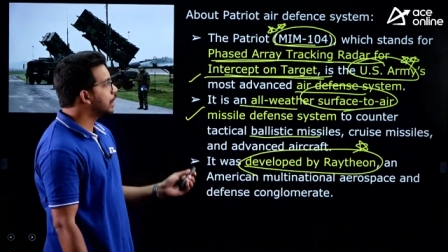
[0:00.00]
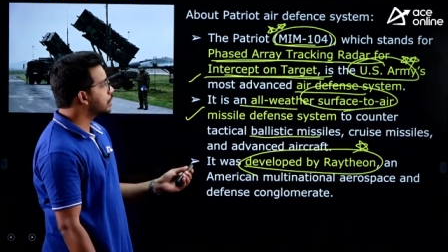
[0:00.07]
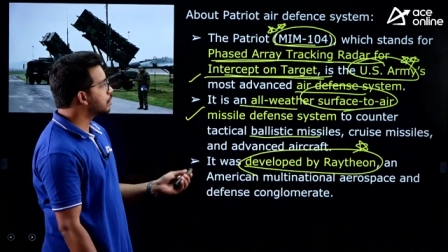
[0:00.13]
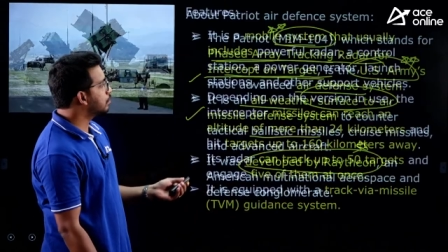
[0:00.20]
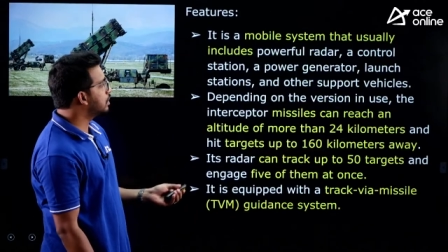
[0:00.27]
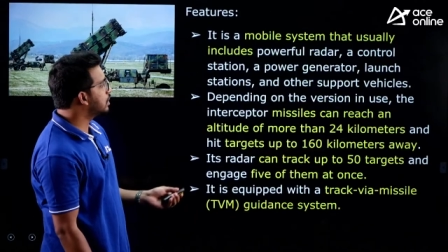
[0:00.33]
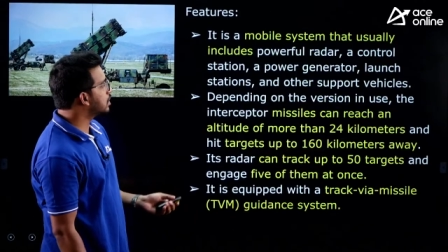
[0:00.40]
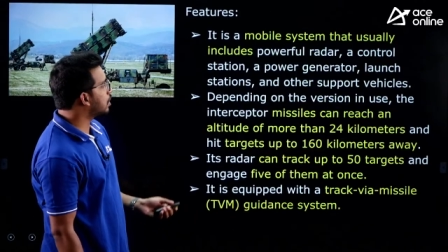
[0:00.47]

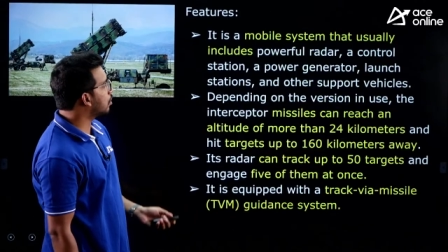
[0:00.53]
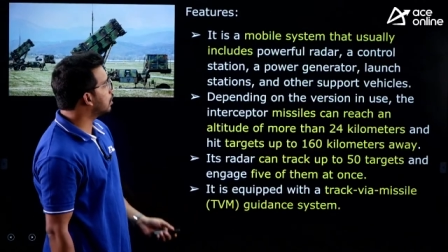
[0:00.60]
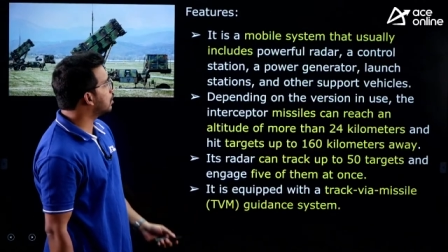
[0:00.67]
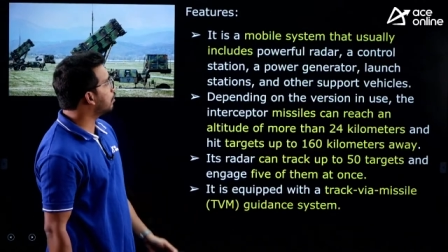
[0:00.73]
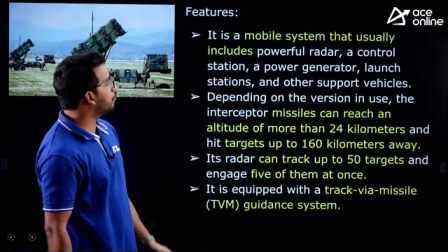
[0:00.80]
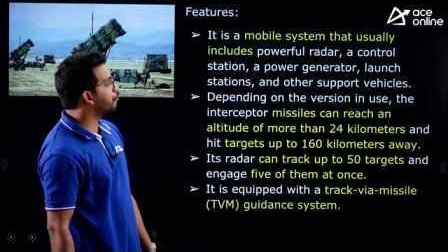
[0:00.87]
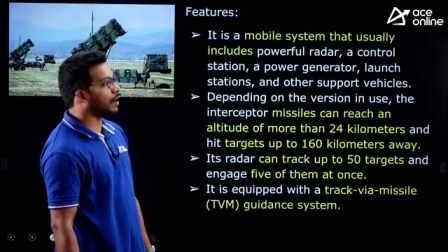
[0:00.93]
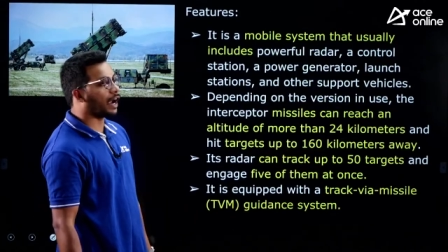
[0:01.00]
So, these are all
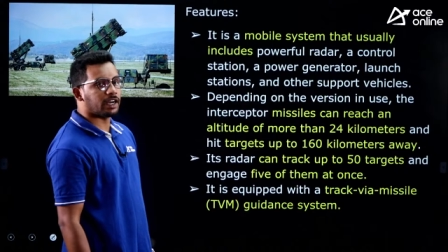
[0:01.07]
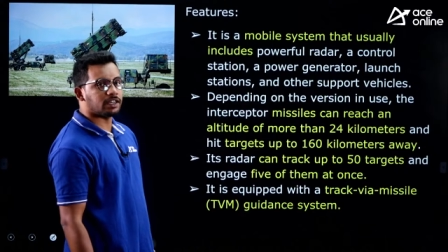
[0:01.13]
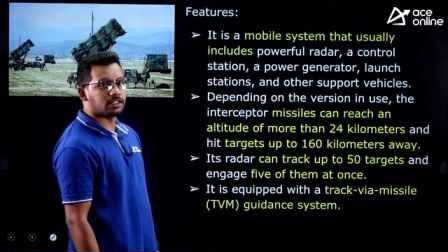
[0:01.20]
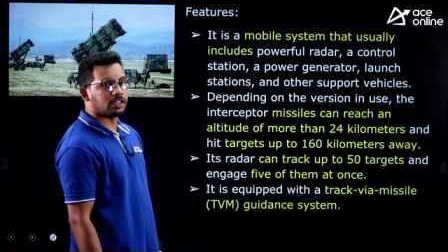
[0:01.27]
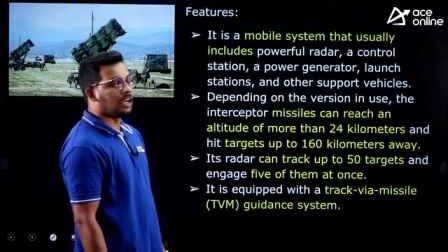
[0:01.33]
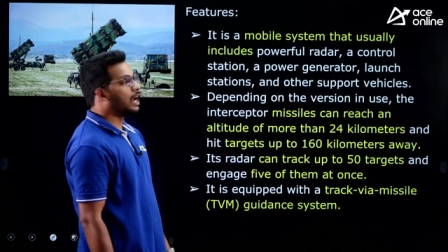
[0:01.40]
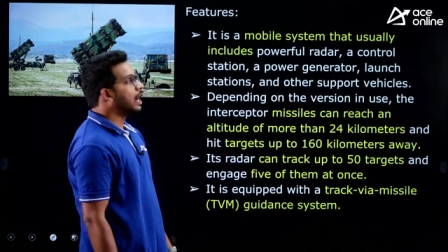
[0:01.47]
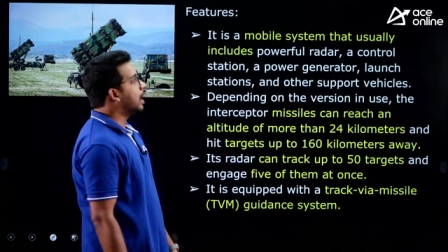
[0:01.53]
the
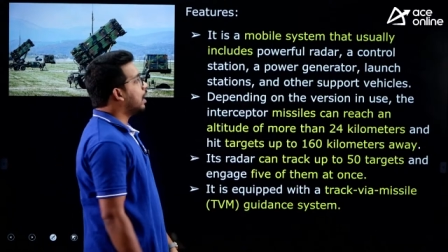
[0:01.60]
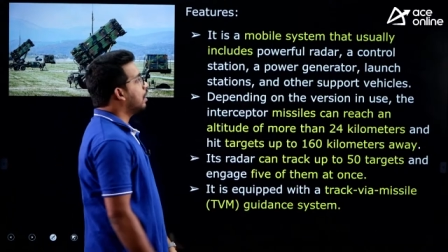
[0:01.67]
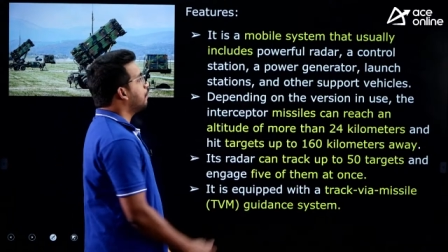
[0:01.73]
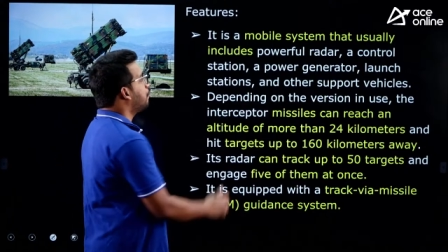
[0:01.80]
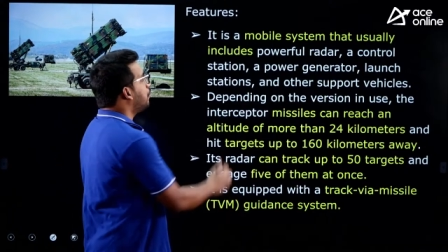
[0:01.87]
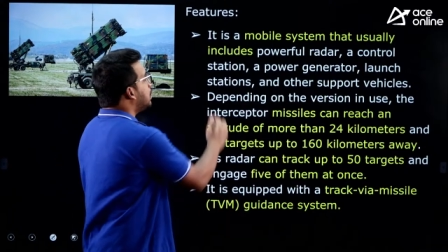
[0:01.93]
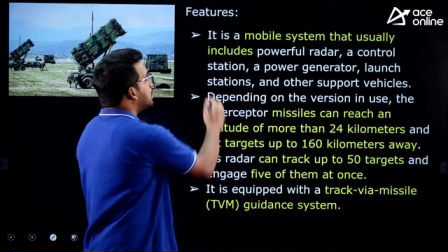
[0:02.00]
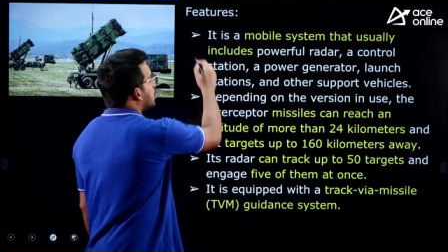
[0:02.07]
facts and
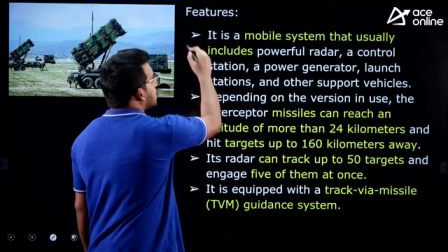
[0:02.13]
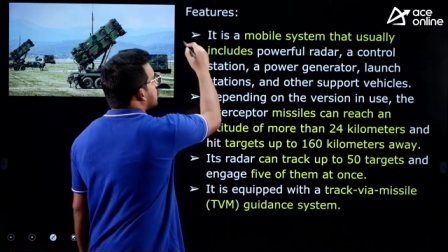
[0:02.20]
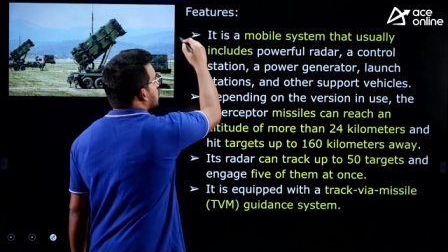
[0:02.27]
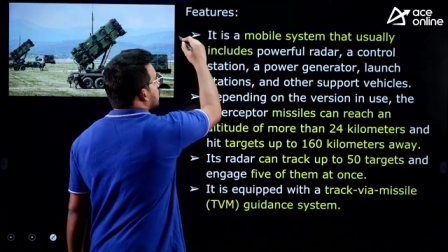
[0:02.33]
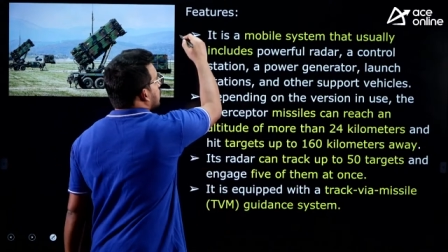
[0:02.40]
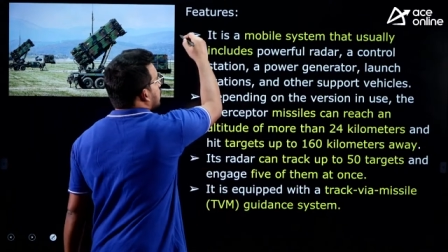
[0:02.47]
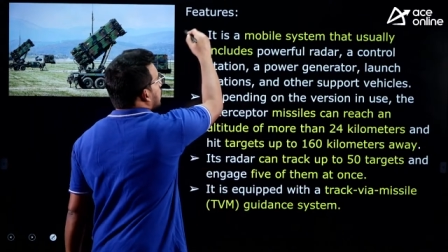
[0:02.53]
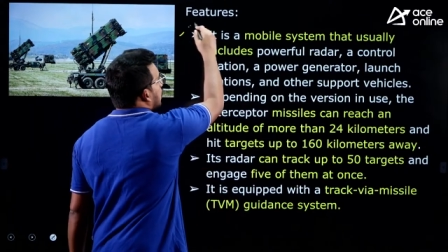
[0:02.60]

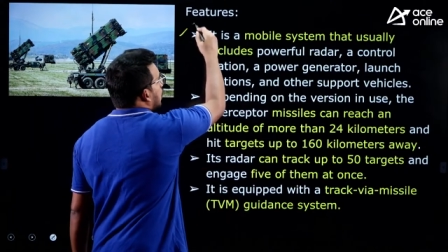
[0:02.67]
features,